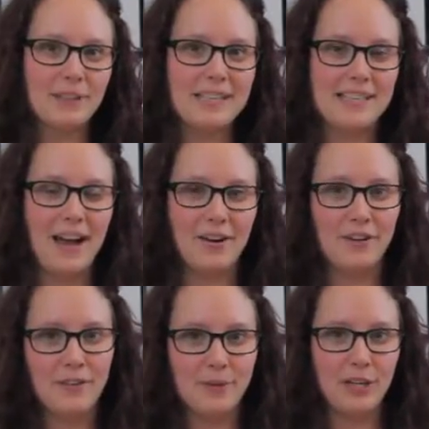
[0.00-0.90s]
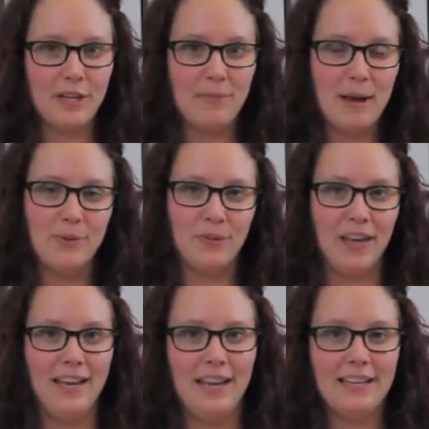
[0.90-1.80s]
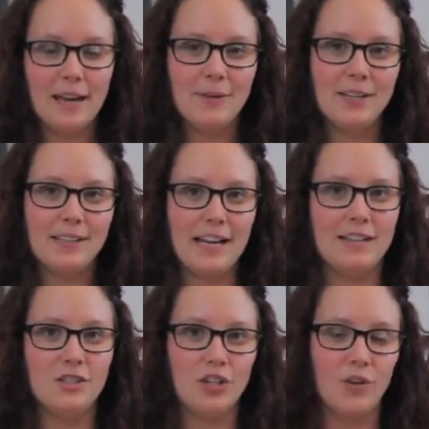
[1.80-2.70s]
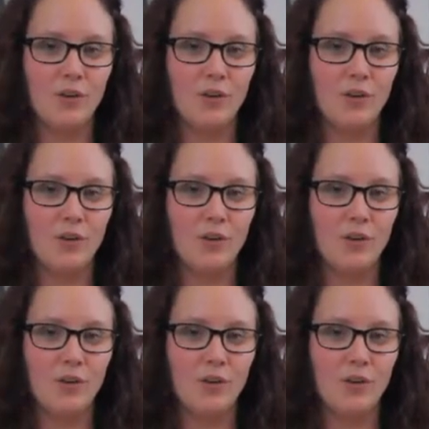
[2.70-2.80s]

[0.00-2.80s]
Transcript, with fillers: I'm Liz Houck from Cooking by Moonlight, and I'm here today to show